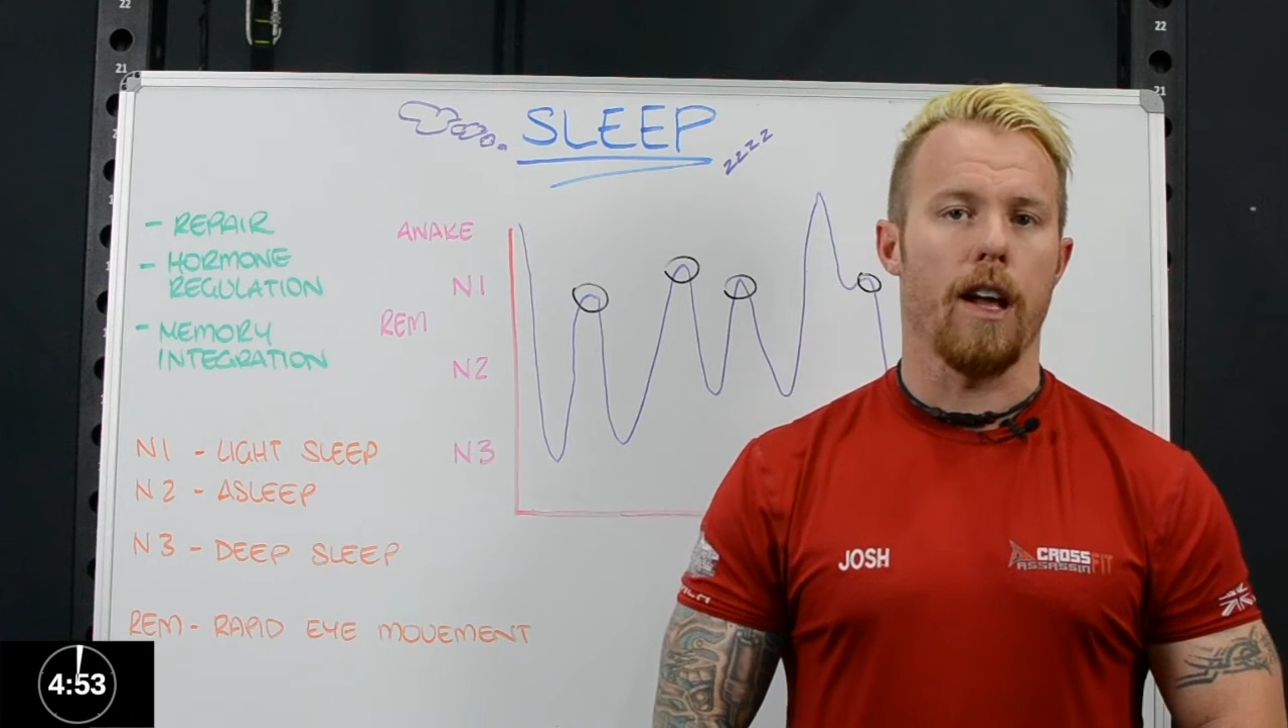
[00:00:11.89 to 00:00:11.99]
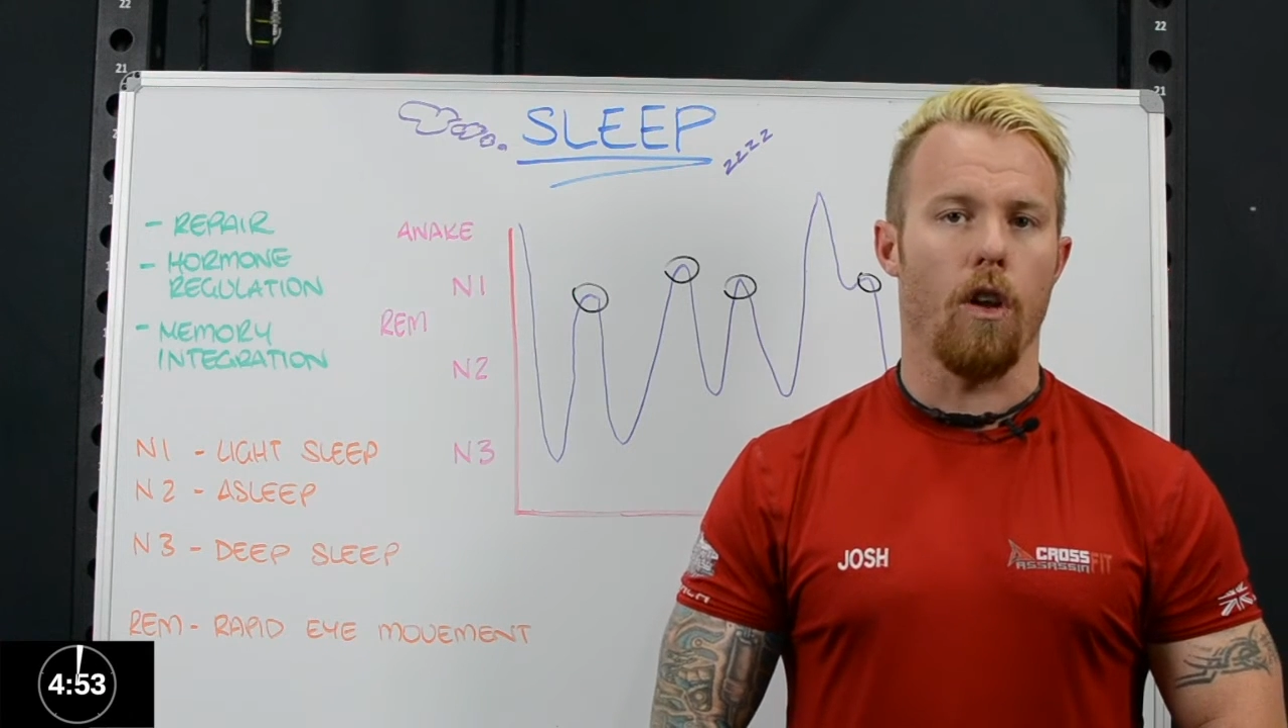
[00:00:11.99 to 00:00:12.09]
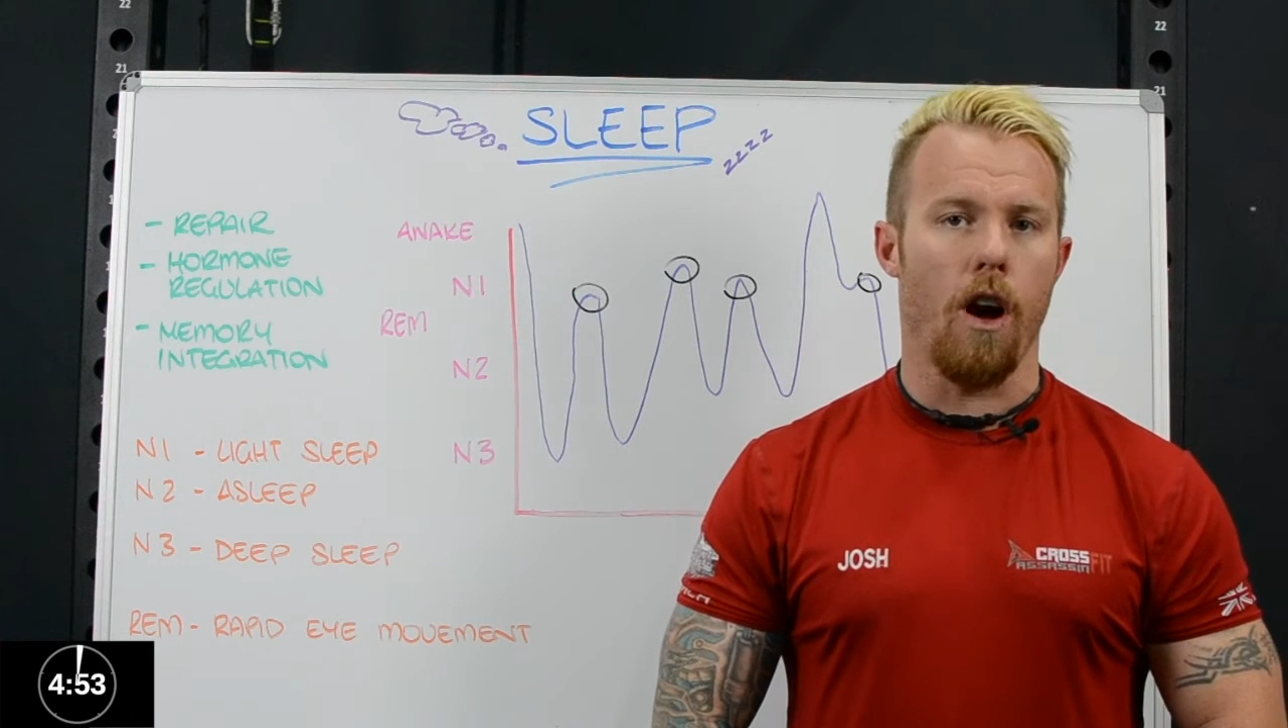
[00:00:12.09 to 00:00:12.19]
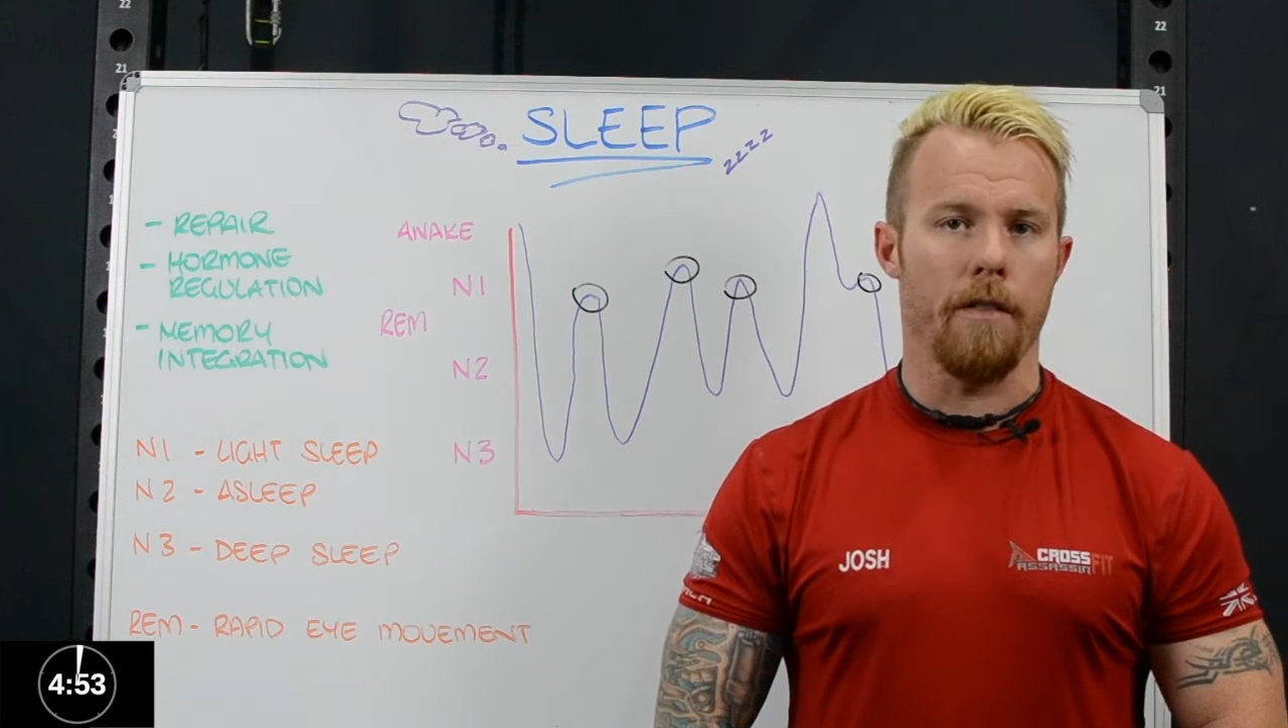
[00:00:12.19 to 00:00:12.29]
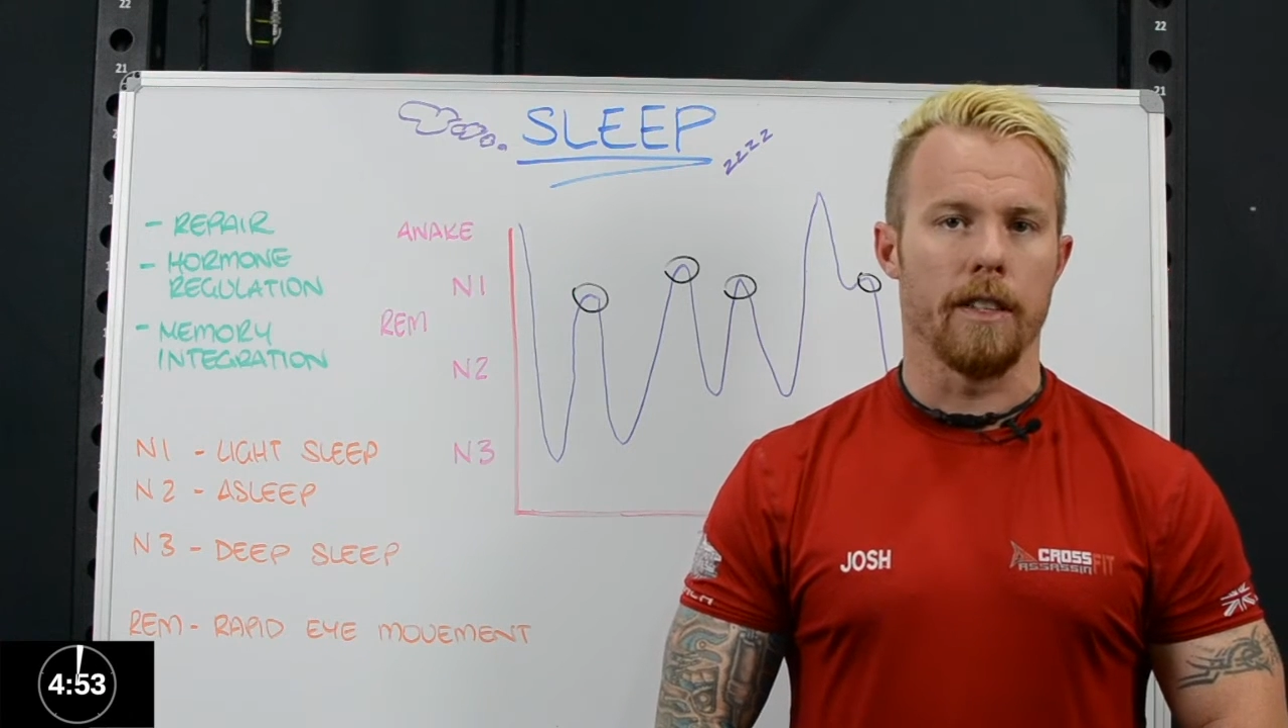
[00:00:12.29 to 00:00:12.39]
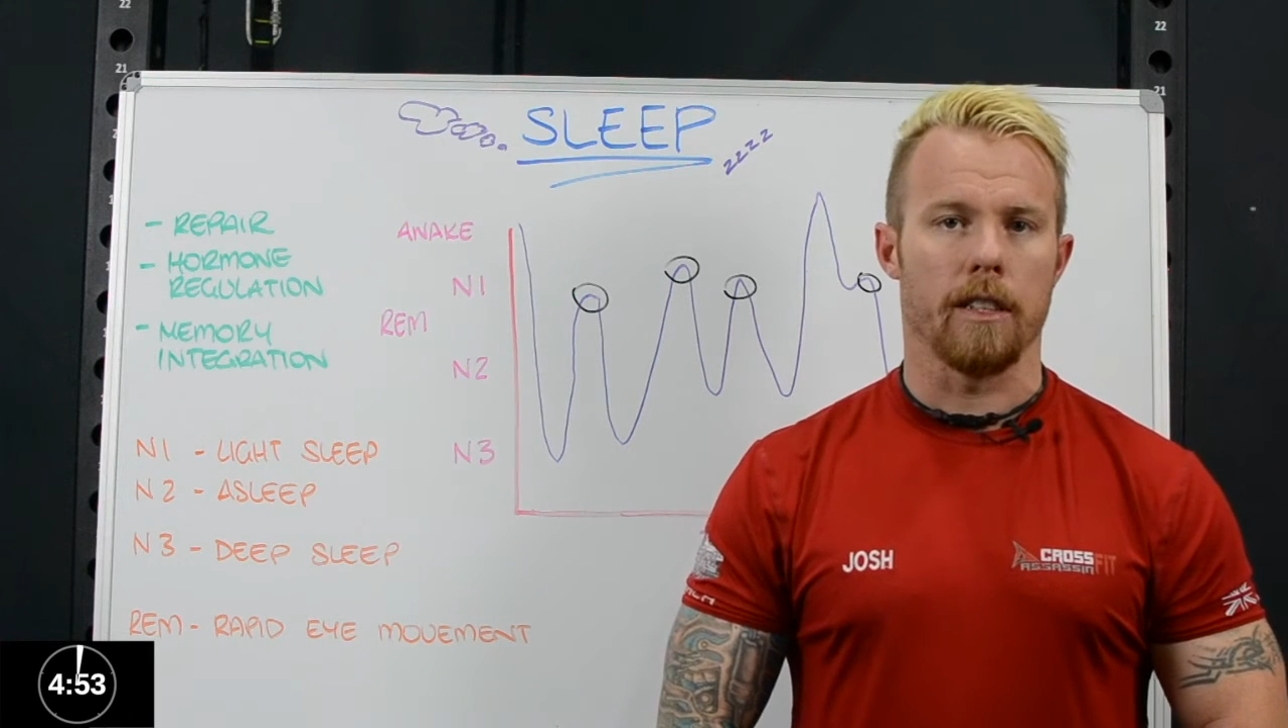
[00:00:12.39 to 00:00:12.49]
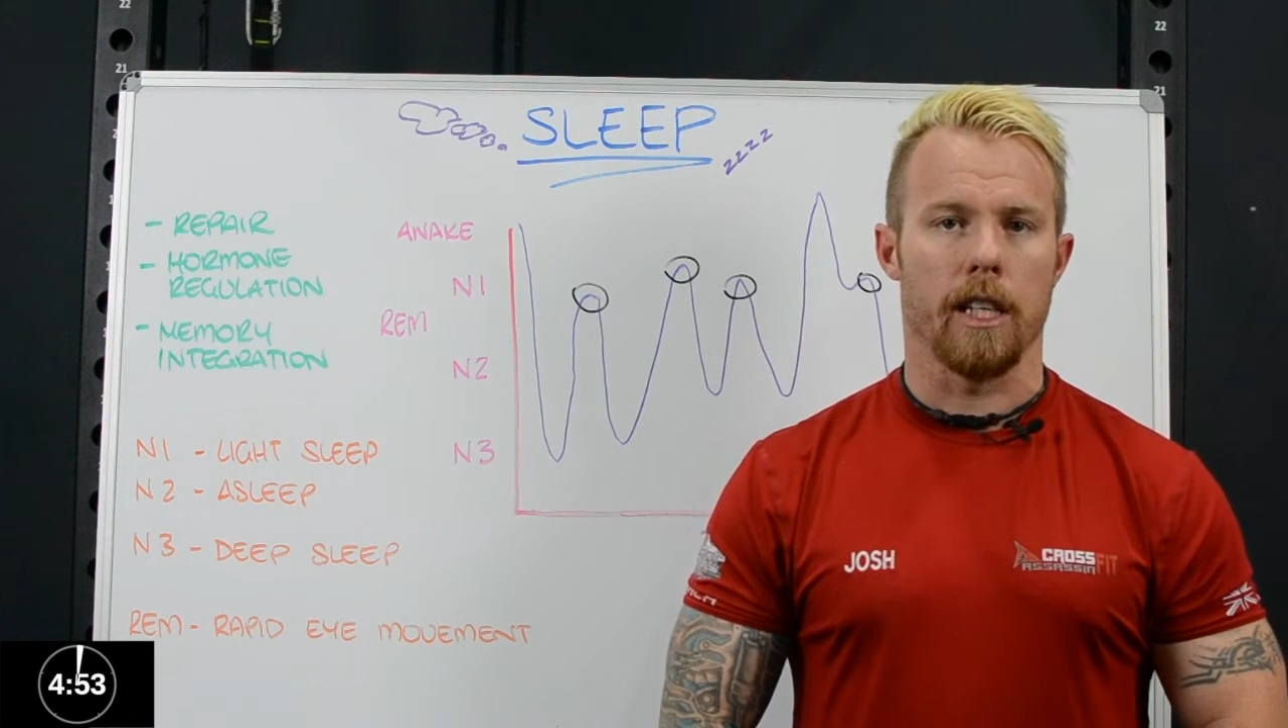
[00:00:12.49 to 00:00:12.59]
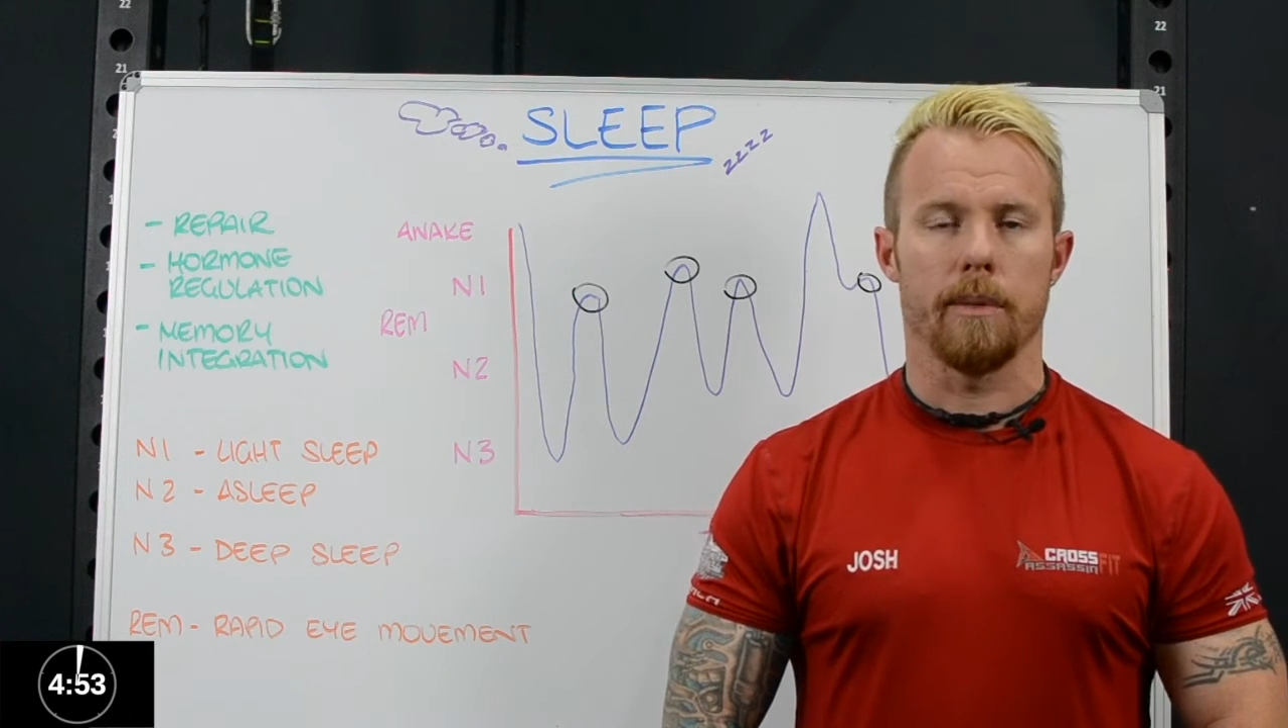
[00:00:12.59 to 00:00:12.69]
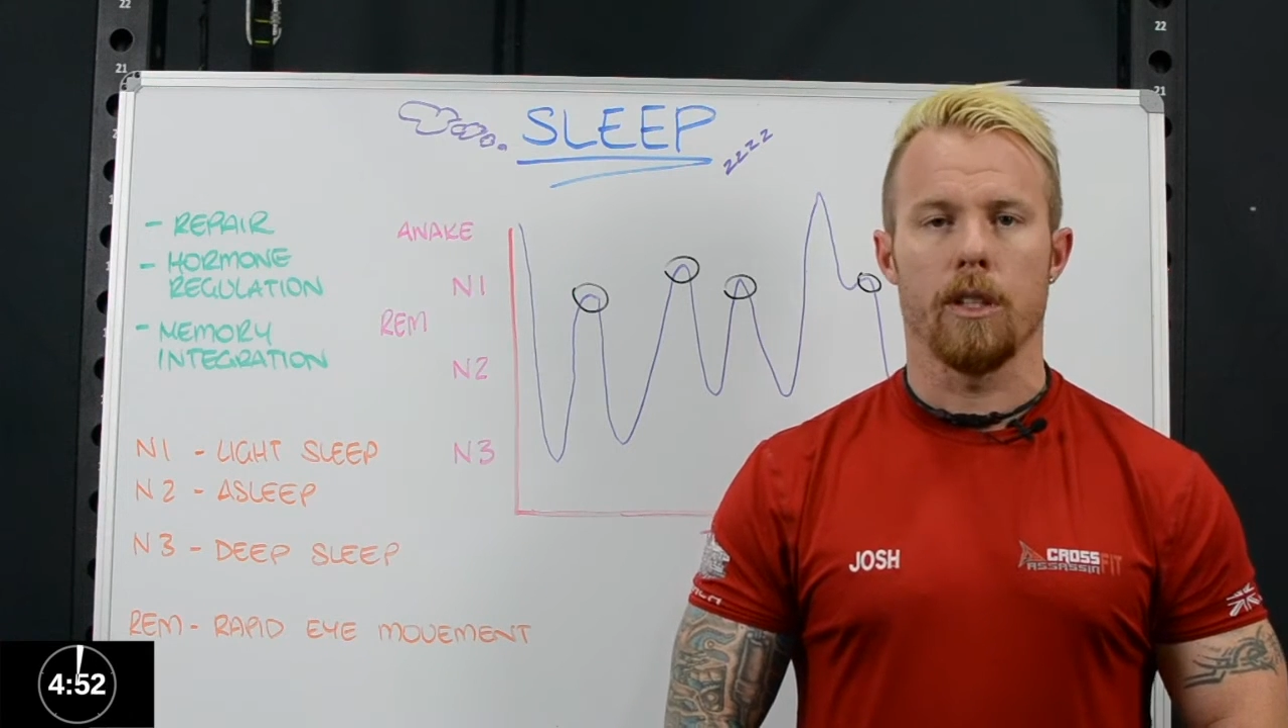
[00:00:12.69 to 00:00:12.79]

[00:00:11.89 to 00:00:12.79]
our life in sleep,